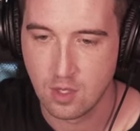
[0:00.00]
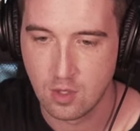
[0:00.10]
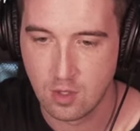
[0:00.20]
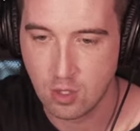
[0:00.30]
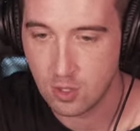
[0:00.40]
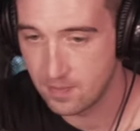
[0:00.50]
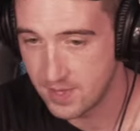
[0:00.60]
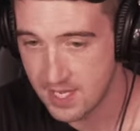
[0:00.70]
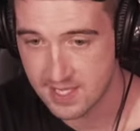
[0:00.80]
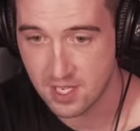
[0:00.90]
Cool,
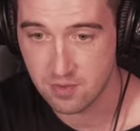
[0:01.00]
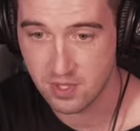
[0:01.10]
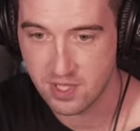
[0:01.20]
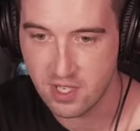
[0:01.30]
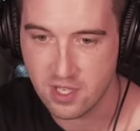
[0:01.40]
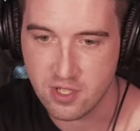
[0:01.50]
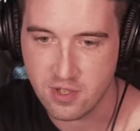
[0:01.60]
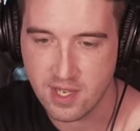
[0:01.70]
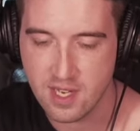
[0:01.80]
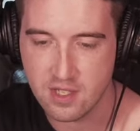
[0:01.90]
that sounds really good. You
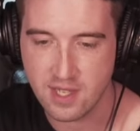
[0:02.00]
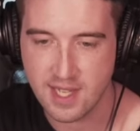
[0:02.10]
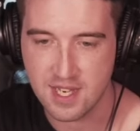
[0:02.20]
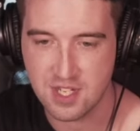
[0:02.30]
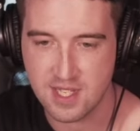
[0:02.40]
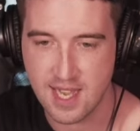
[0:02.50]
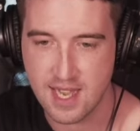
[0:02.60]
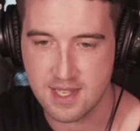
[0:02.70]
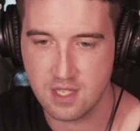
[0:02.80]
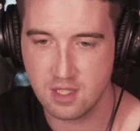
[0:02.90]
can hear that that just
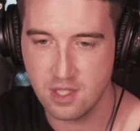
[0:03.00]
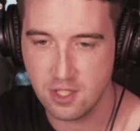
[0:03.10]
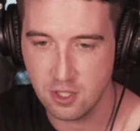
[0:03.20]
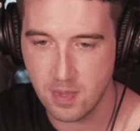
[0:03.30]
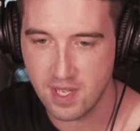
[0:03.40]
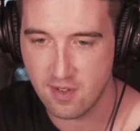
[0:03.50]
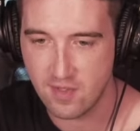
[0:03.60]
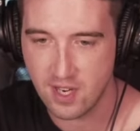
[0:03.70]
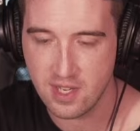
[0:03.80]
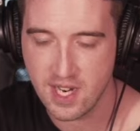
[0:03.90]
adds a little bit of
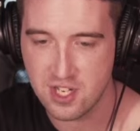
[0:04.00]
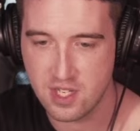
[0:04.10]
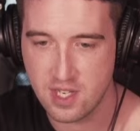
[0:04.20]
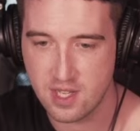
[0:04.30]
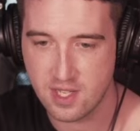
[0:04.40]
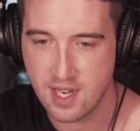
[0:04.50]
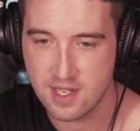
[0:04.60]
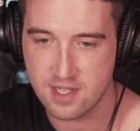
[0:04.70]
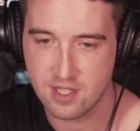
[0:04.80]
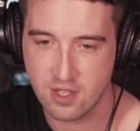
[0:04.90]
variation in the
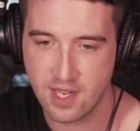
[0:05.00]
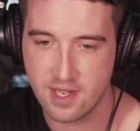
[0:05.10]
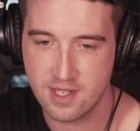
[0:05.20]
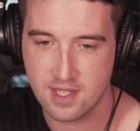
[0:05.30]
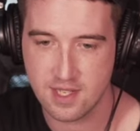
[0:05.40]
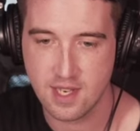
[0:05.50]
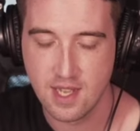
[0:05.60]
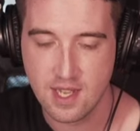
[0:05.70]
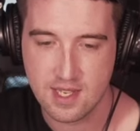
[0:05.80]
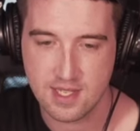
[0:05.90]
kicks, and so that it doesn't
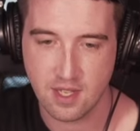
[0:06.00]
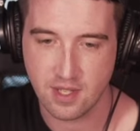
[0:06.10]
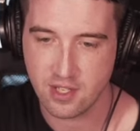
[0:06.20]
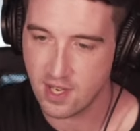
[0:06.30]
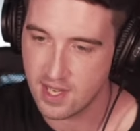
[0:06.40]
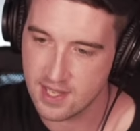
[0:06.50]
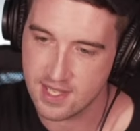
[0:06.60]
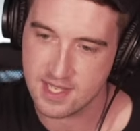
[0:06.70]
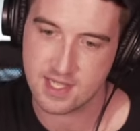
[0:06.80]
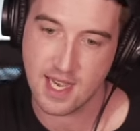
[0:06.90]
sound like you're hitting the
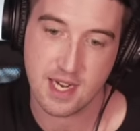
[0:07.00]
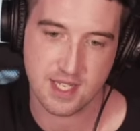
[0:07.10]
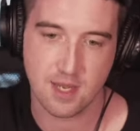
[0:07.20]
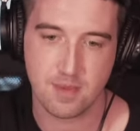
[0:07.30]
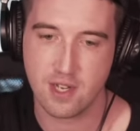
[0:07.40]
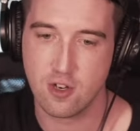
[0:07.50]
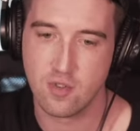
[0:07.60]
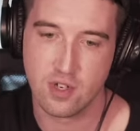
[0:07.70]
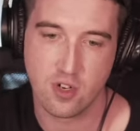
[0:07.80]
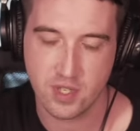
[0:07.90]
exact same thing
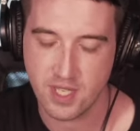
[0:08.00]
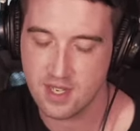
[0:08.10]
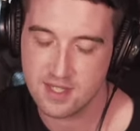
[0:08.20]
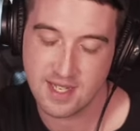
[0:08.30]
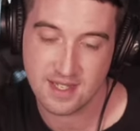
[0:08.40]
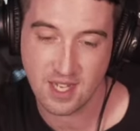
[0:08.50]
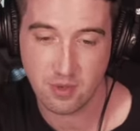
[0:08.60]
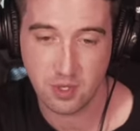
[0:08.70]
over and over again, because that's not what a